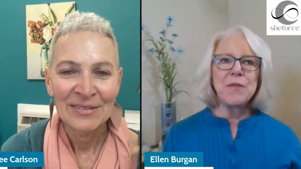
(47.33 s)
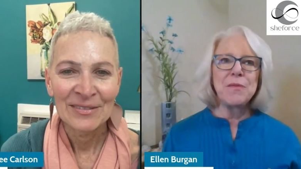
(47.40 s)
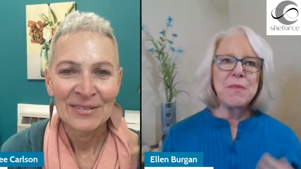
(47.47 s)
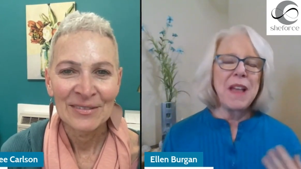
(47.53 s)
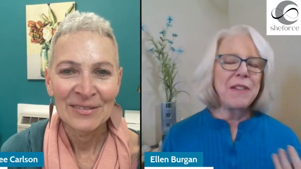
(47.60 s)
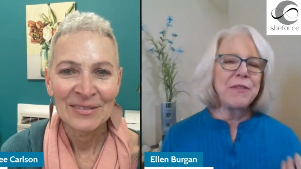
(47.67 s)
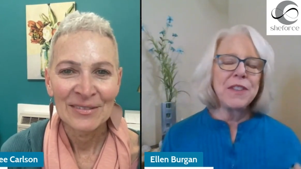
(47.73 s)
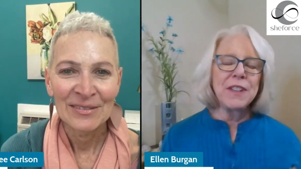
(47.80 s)

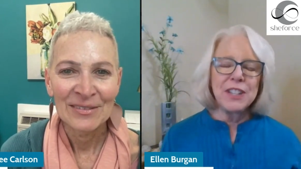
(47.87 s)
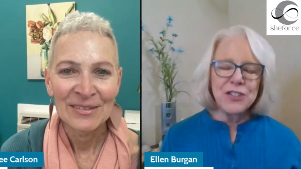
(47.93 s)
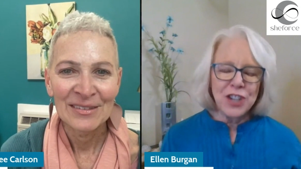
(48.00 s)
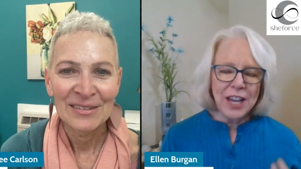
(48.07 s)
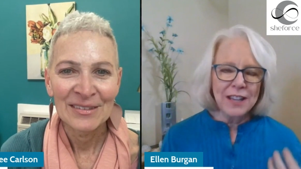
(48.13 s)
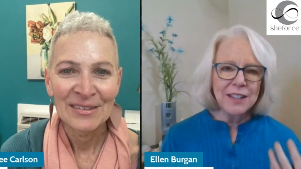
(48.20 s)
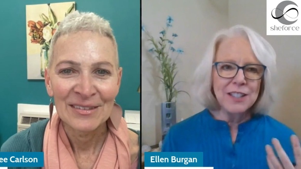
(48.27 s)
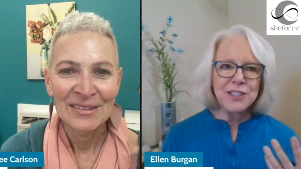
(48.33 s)
Speaker 1: not feeling
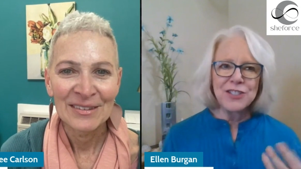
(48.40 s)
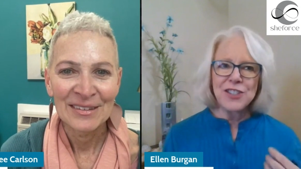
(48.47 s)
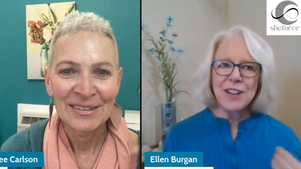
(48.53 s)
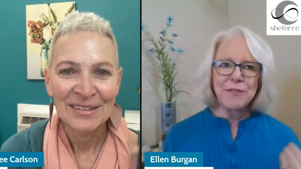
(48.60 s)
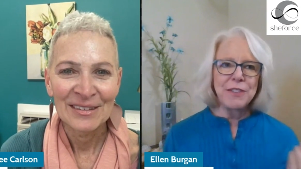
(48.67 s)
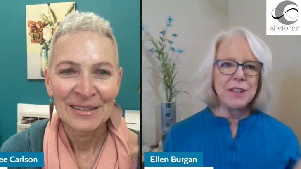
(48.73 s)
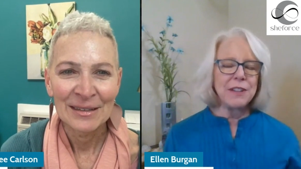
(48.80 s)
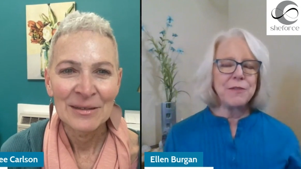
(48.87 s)
challenged,
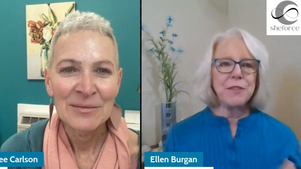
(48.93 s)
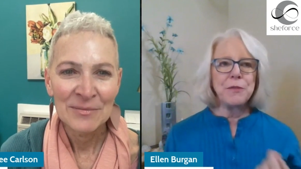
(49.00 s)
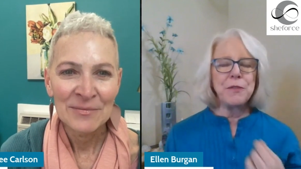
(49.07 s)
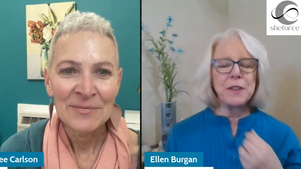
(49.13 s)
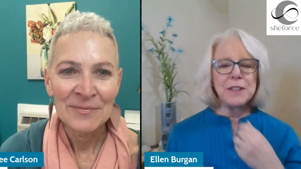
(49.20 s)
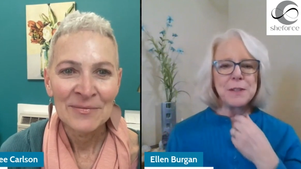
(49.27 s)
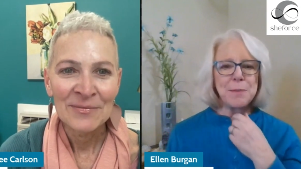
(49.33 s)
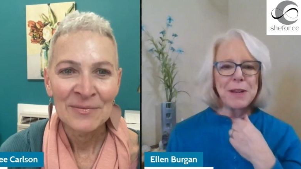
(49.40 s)
not feeling
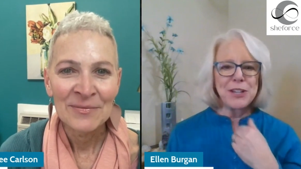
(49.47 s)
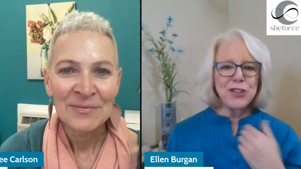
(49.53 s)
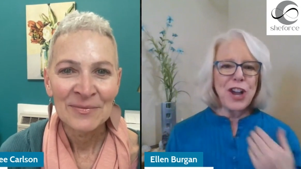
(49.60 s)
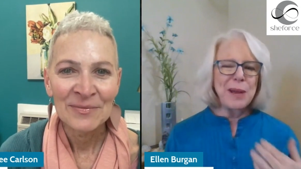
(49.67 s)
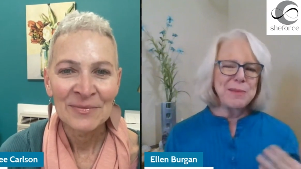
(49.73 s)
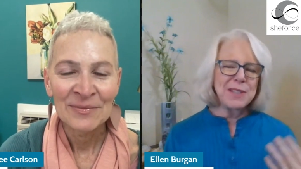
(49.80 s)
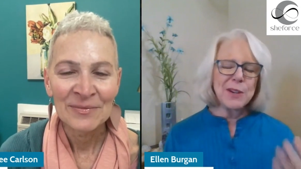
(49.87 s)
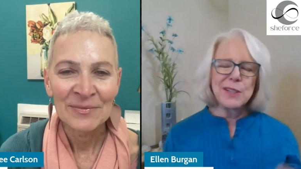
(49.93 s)
fulfilled in my
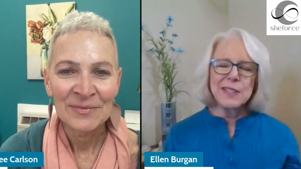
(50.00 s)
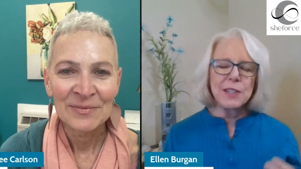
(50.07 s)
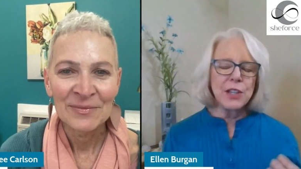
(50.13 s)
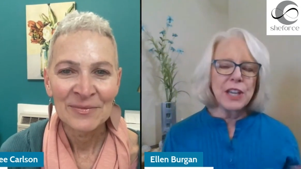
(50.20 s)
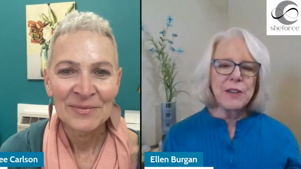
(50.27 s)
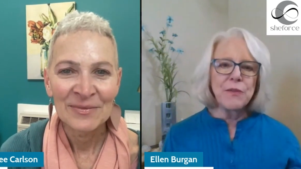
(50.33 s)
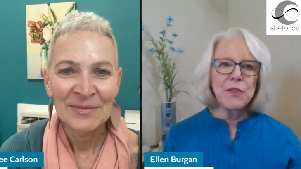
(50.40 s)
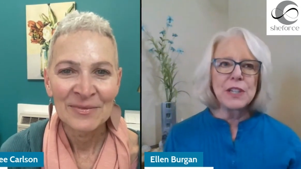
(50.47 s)
job. So I was
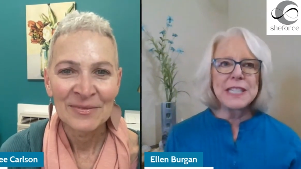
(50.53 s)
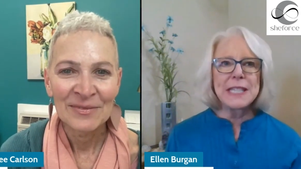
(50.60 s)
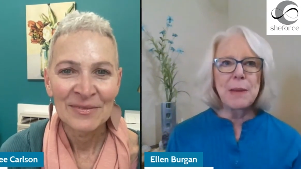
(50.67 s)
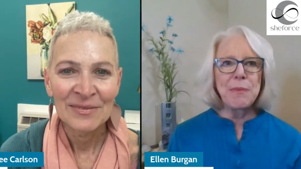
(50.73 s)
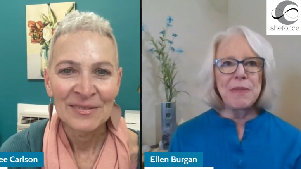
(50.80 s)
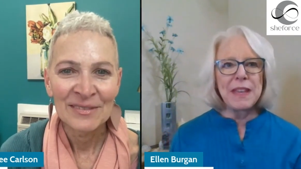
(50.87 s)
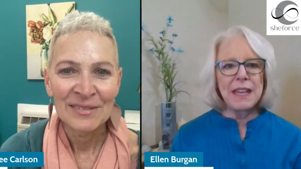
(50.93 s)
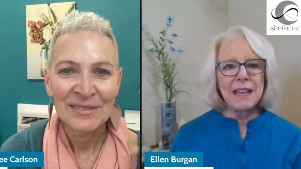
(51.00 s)
looking for
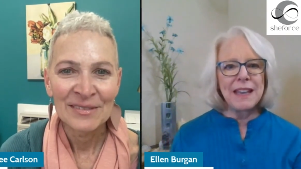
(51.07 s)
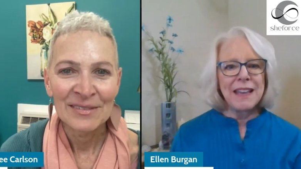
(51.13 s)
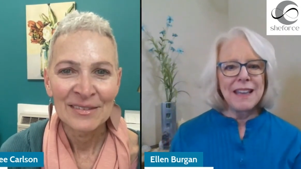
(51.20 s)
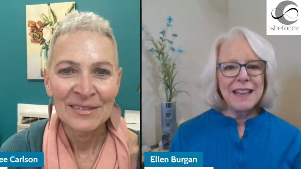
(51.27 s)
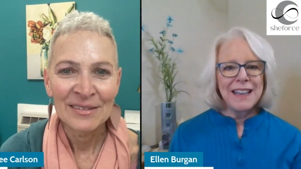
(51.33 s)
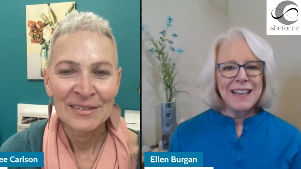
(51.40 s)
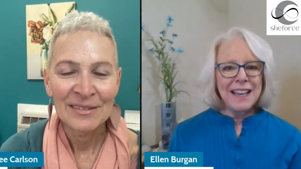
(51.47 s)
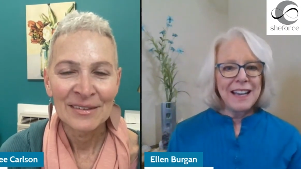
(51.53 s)
something
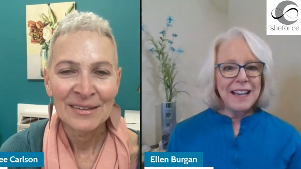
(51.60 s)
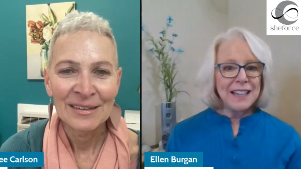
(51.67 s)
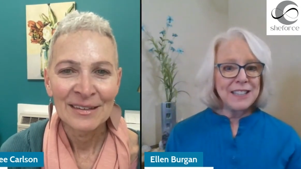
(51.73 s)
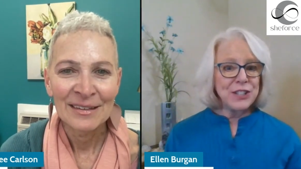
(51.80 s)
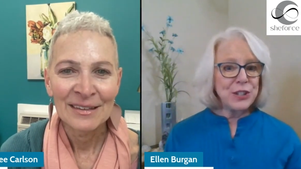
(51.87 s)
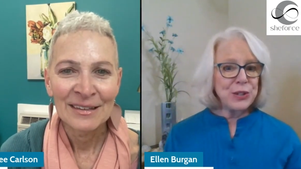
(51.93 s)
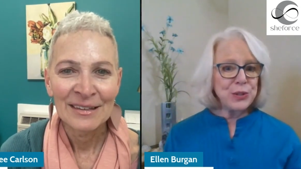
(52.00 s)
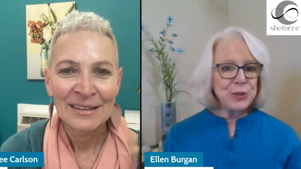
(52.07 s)
uh,
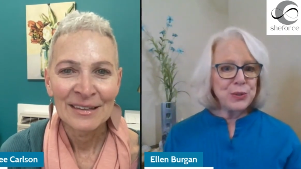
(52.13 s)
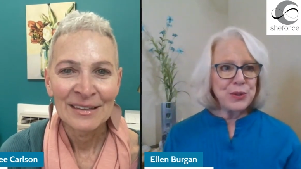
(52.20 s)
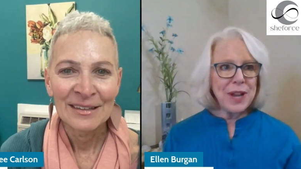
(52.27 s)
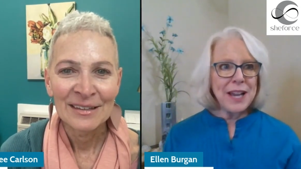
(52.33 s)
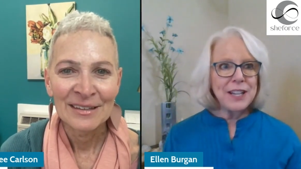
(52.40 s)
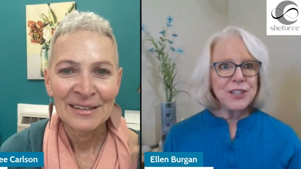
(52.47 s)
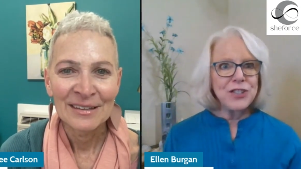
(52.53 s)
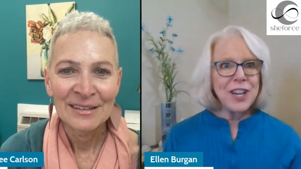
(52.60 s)
to
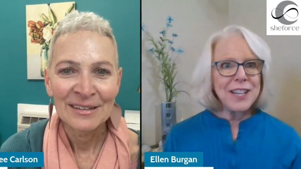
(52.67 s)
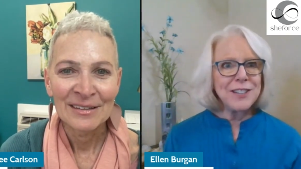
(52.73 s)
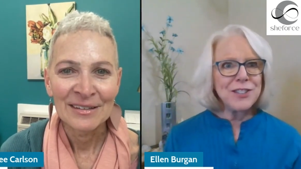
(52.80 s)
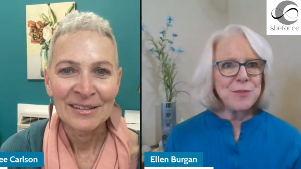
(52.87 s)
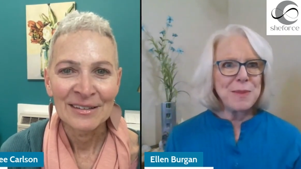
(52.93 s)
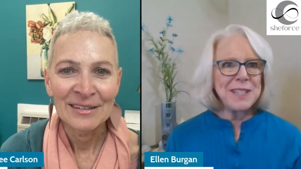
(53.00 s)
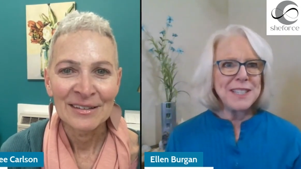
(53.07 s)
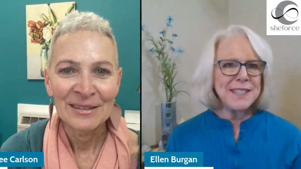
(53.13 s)
kind of
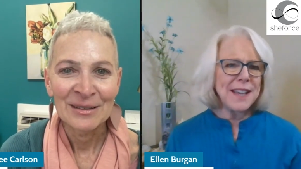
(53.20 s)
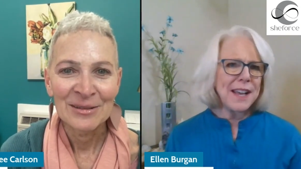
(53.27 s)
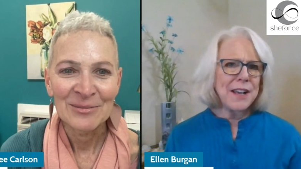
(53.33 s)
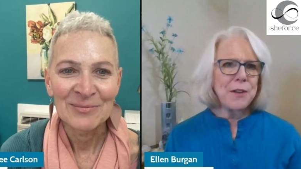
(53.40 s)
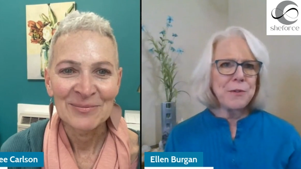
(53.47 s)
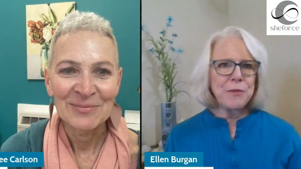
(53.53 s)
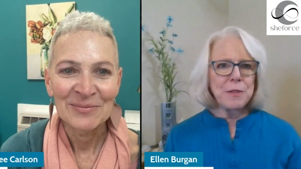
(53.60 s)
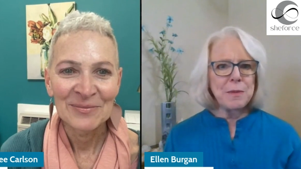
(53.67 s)
challenge
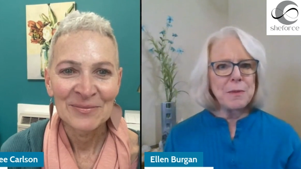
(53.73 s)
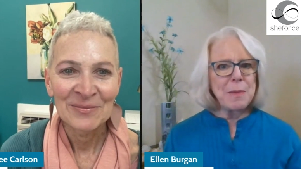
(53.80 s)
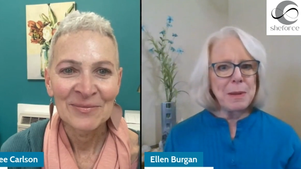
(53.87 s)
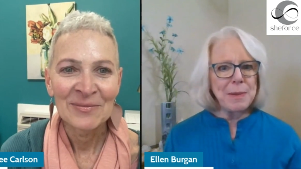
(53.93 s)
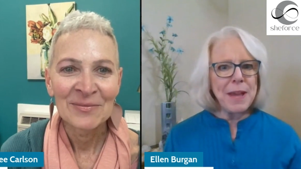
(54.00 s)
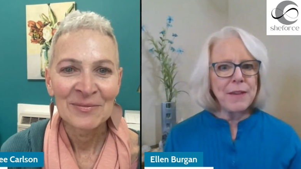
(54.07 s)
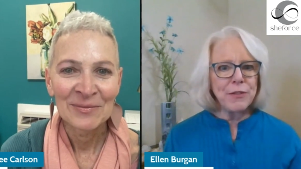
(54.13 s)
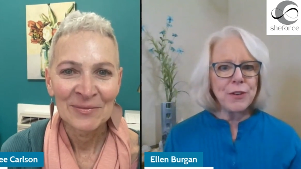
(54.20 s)
myself and
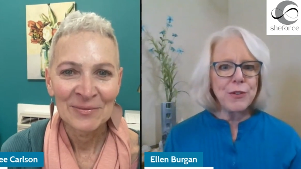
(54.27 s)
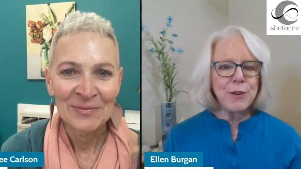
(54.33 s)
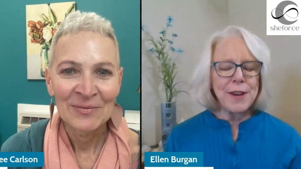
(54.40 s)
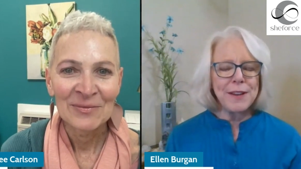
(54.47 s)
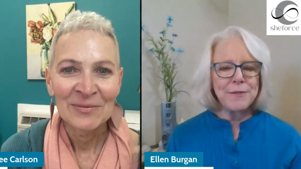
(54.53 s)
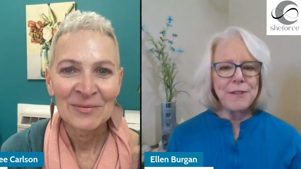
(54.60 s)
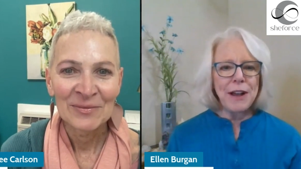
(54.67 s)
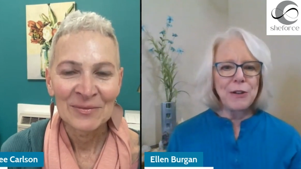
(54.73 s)
maybe have a
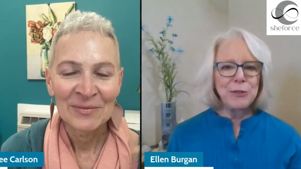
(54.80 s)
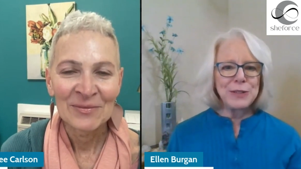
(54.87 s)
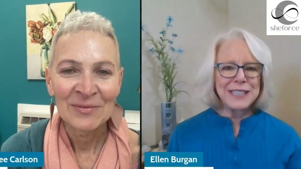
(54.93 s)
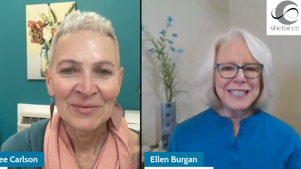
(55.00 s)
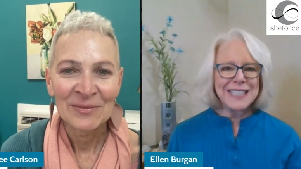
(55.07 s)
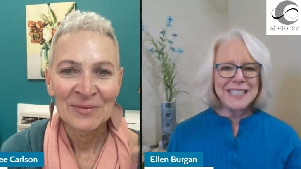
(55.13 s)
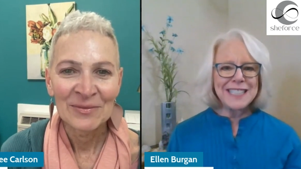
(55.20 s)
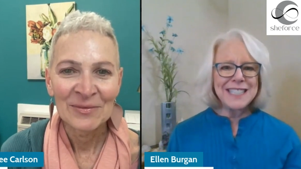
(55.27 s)
creative
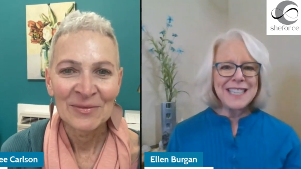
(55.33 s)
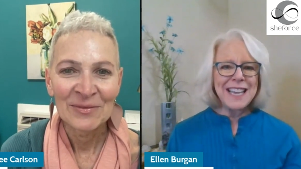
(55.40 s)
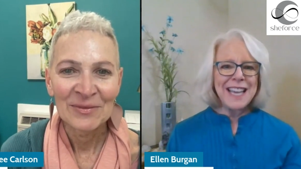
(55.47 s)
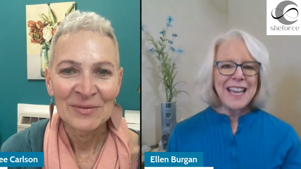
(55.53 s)
outlet.